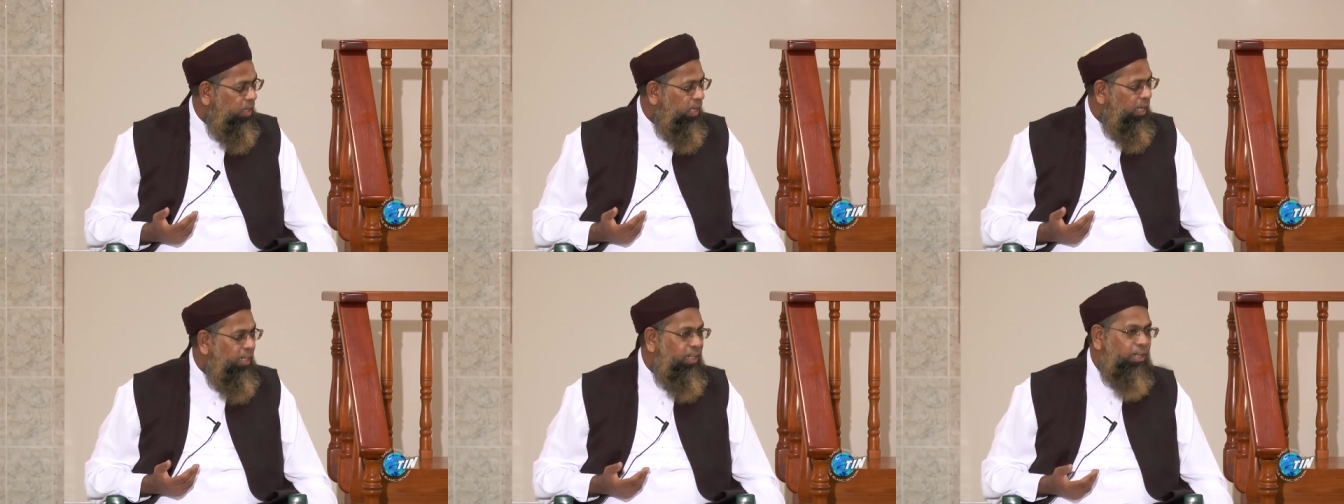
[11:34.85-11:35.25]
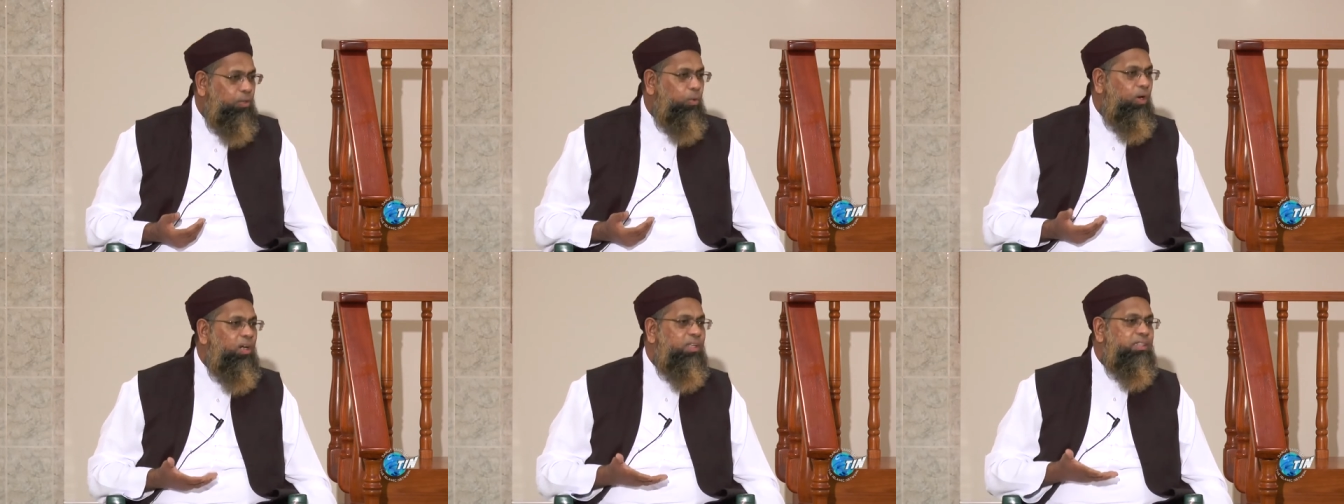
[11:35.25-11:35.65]
and the
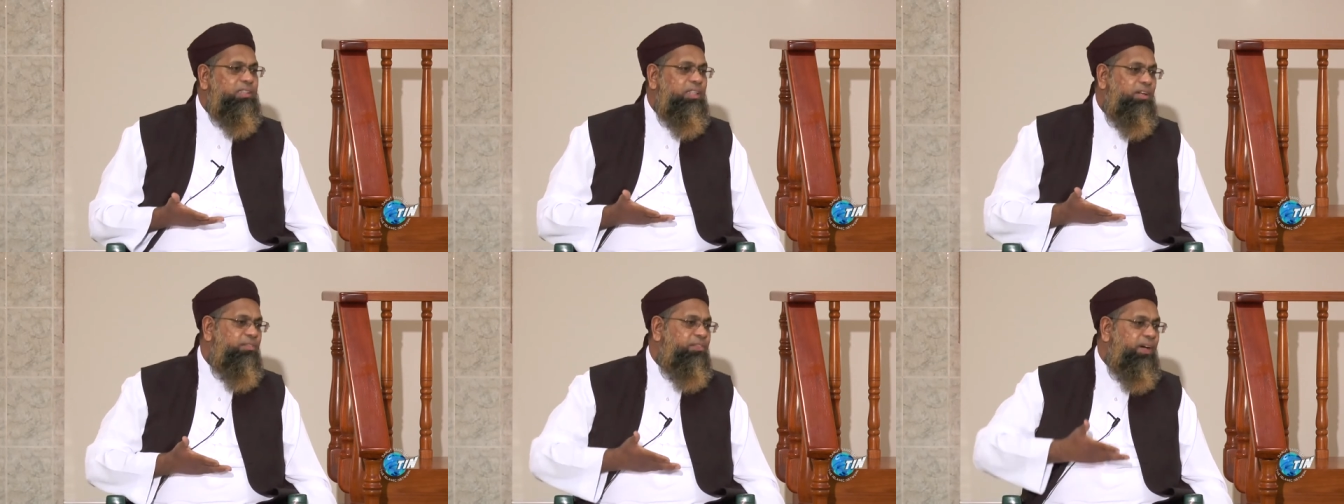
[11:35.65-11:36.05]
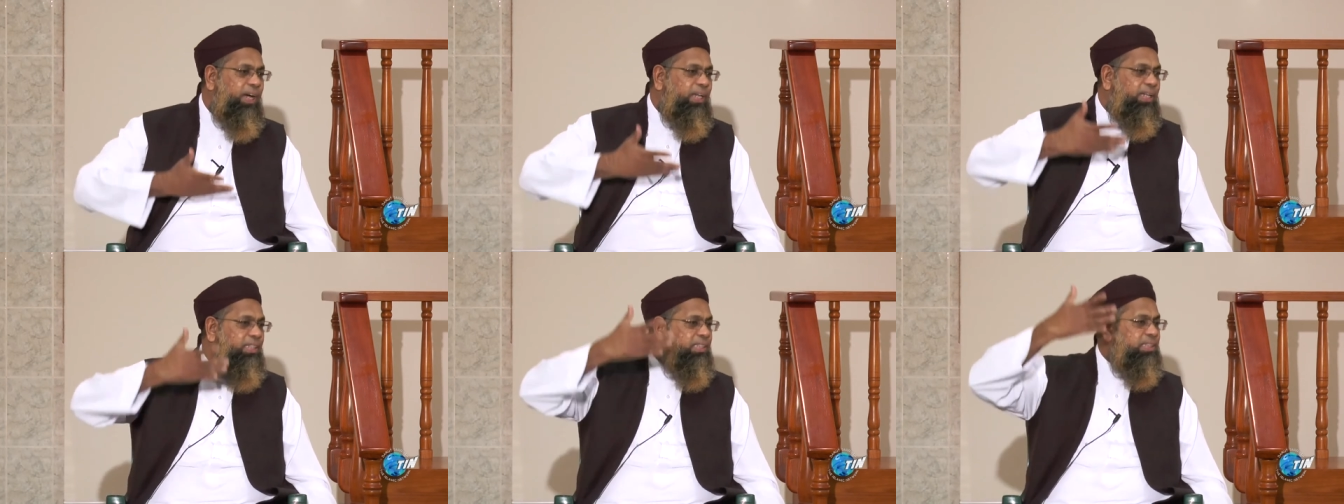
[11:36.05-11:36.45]
quality of
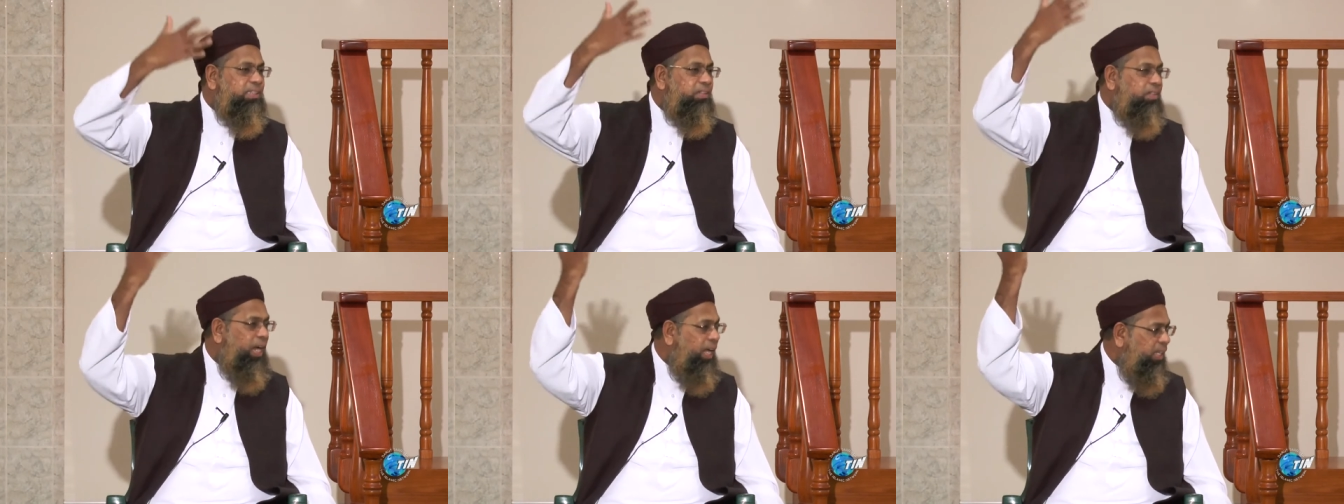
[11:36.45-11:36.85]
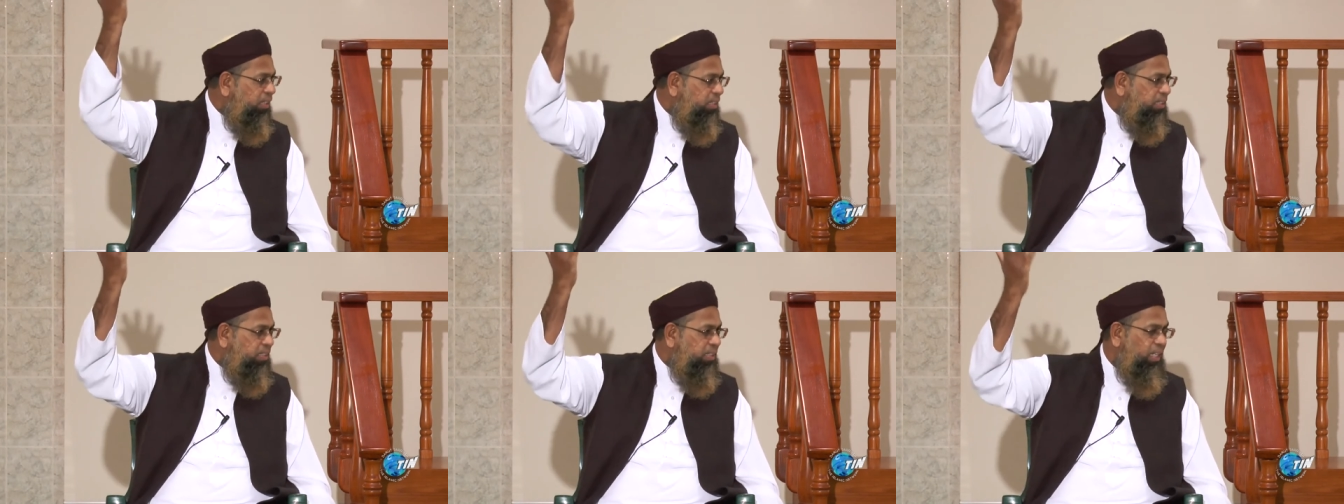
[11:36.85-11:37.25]
fire is to
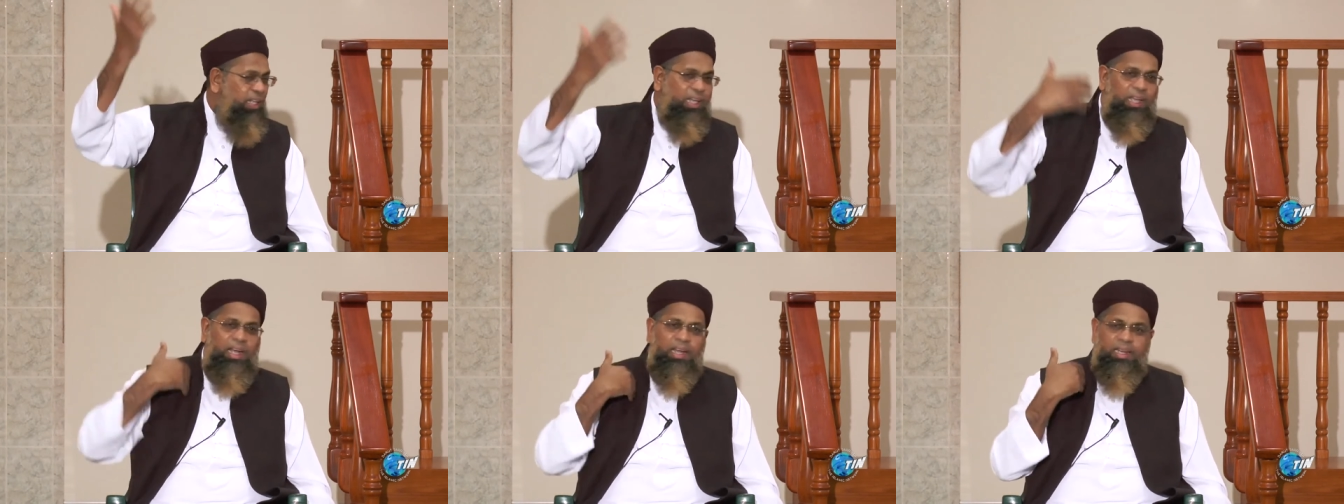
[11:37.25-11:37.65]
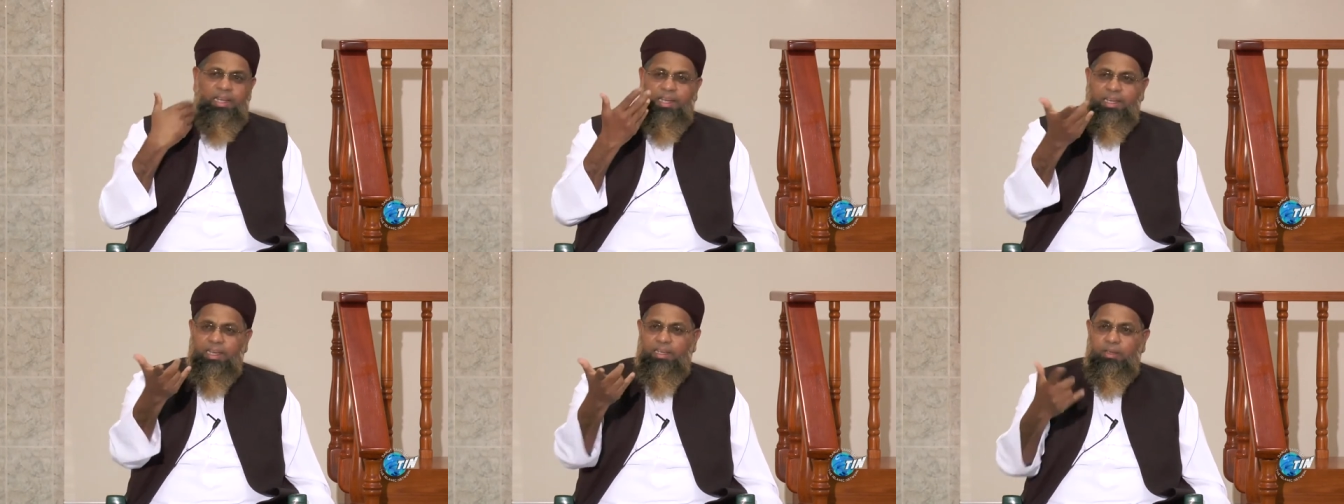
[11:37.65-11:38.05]
rise. Ana
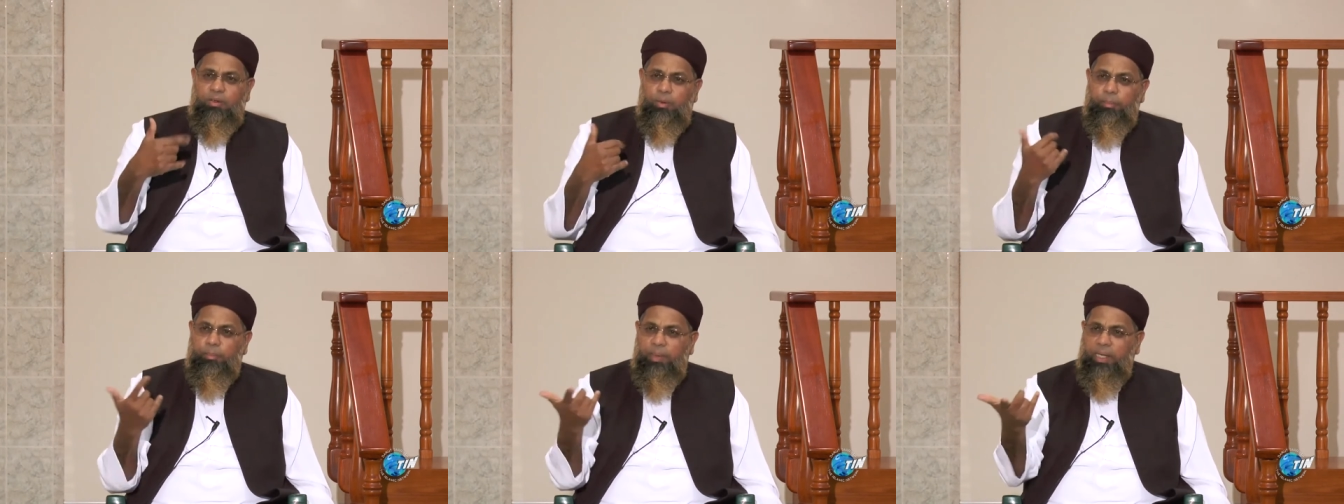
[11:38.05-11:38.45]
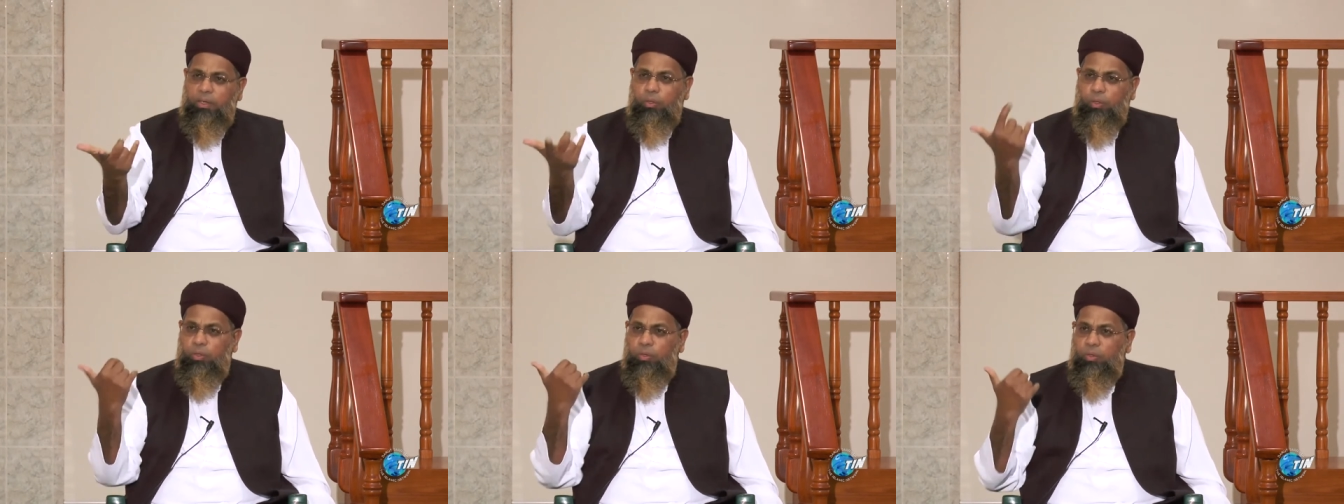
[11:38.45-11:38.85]
khayrum
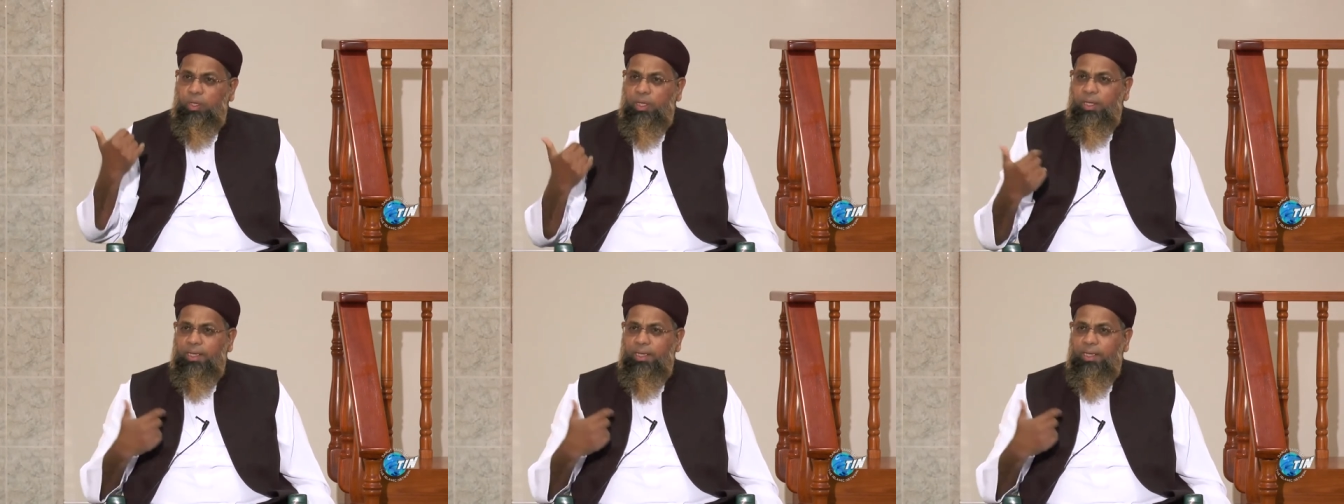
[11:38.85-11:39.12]
minhu.